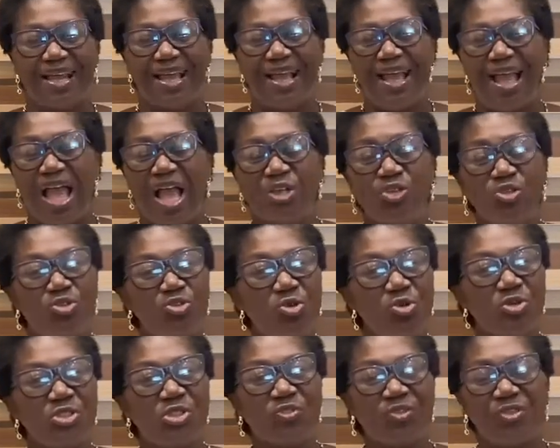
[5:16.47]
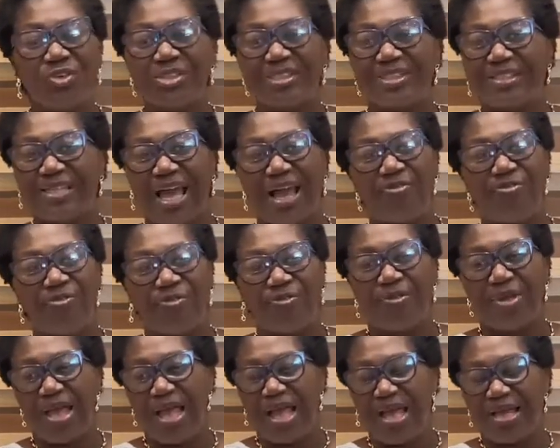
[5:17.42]
a useful
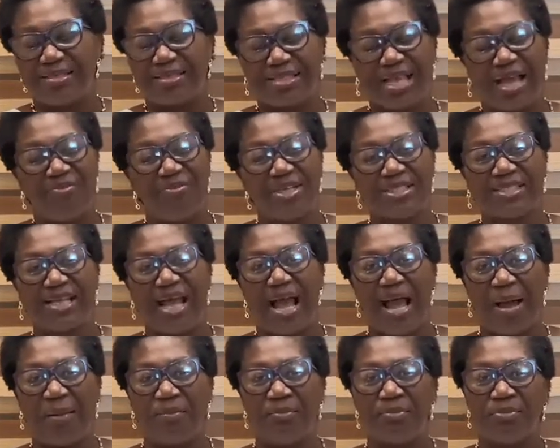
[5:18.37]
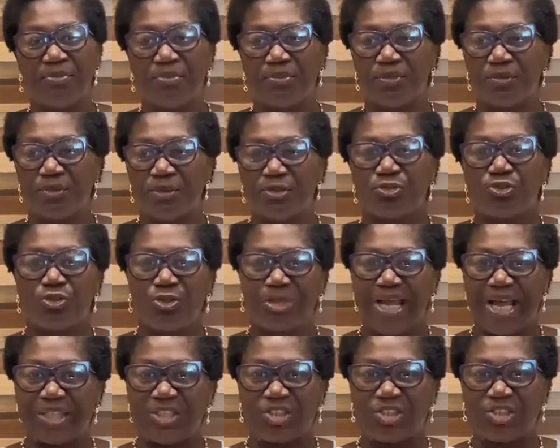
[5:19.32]
service arm to
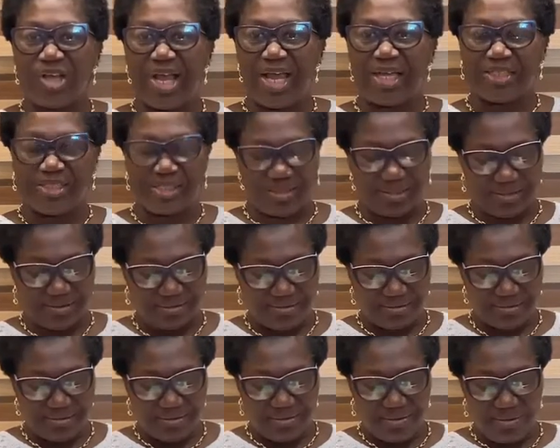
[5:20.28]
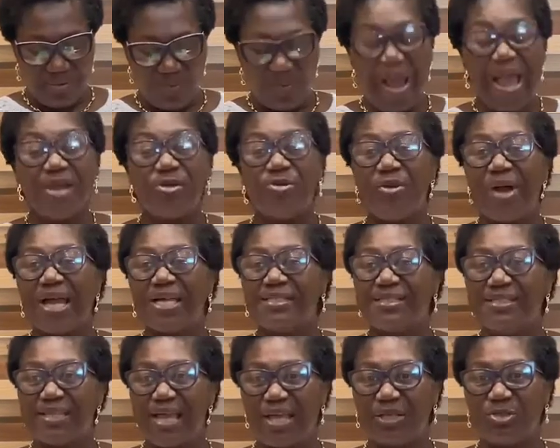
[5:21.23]
the church. Why do I
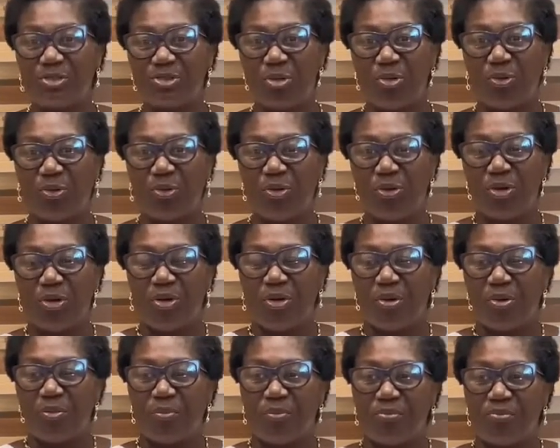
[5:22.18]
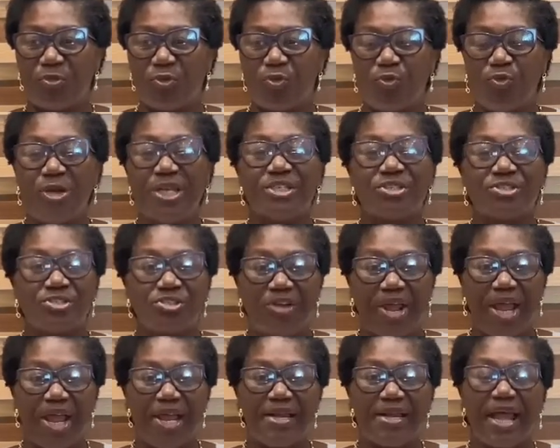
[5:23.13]
say so? We
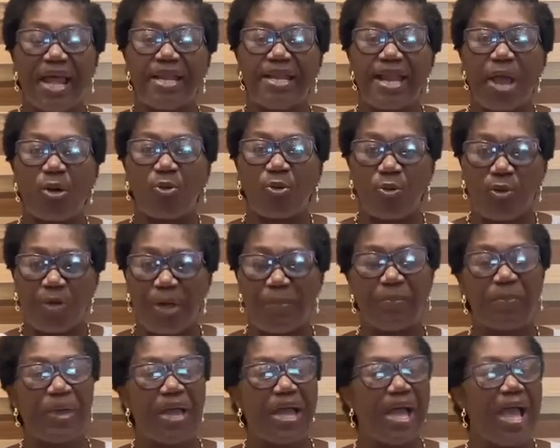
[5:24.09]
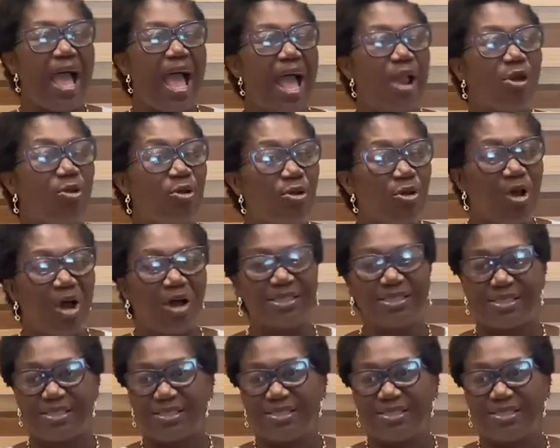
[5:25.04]
train and equip a lot